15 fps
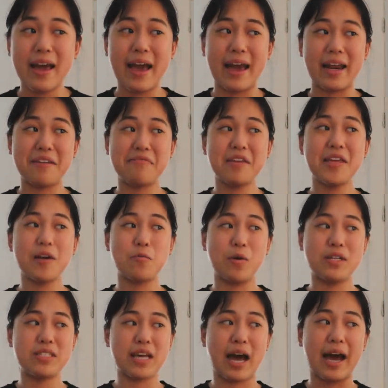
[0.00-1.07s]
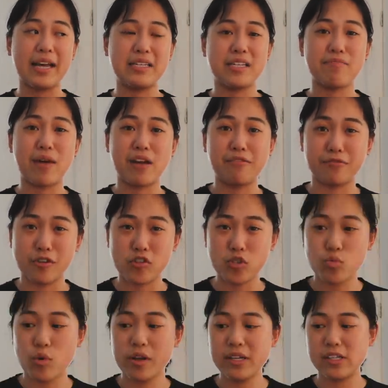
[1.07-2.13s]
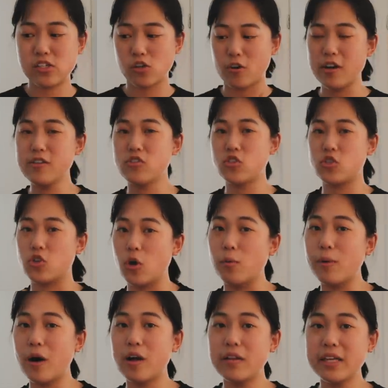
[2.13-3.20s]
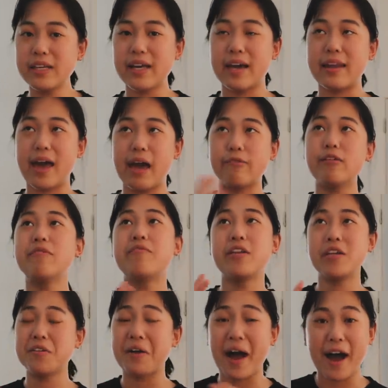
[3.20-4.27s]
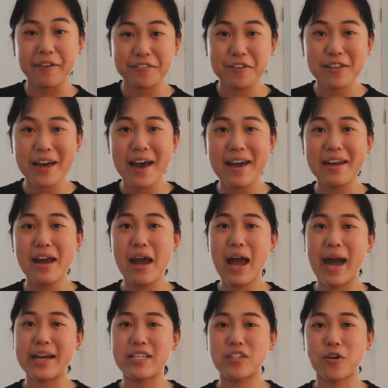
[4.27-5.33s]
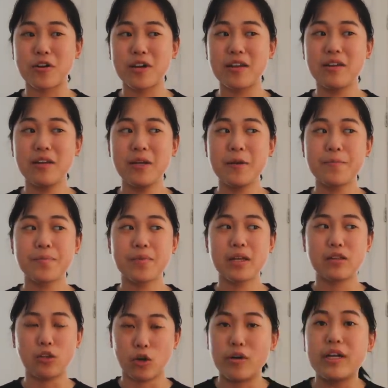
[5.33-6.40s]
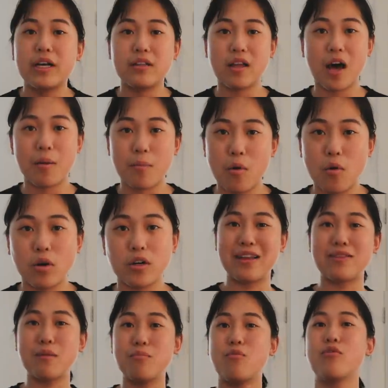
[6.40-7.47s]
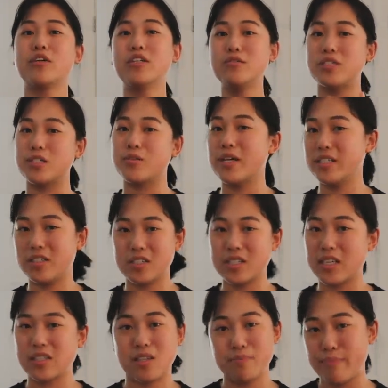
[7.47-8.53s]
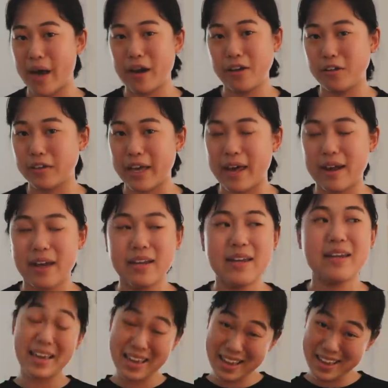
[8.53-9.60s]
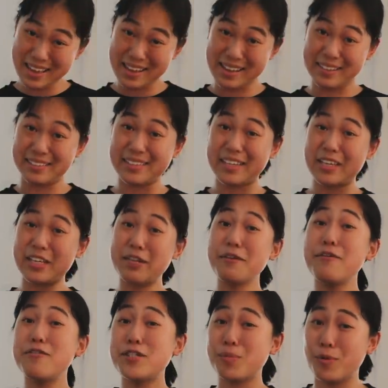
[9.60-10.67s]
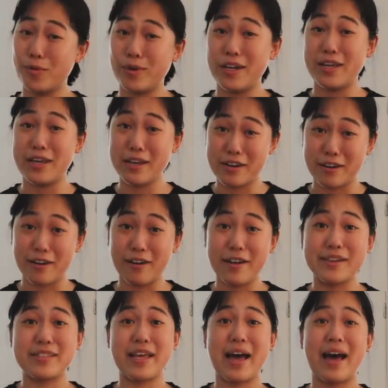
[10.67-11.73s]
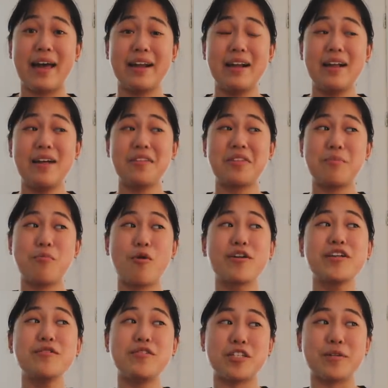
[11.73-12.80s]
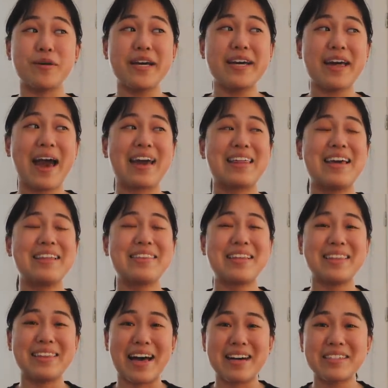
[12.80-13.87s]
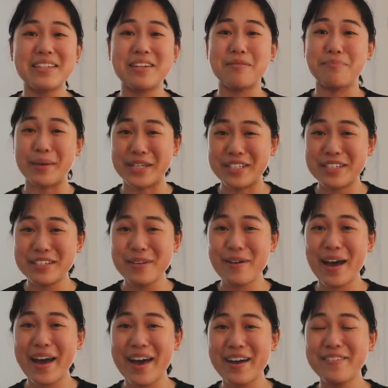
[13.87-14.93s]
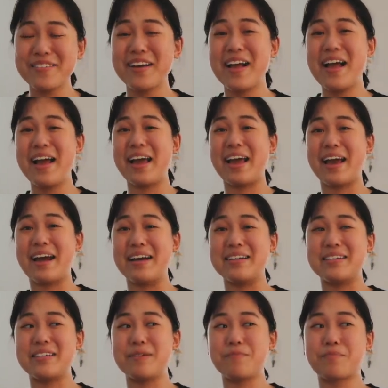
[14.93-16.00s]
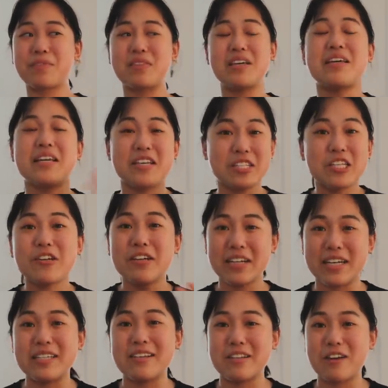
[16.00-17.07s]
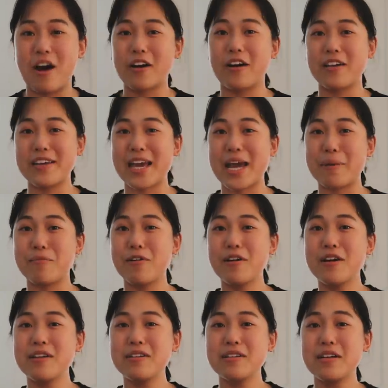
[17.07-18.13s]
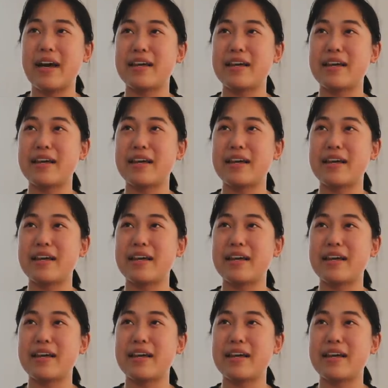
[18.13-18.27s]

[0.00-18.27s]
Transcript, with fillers: And I feel like once I did my first one, it started snowballing and every video after that, I started learning a lot more. Like, the more you do it, just like the better you'll get at it. And huge point here is that the more you do it, I think the less inhibitions you have and the easier it is to talk on camera.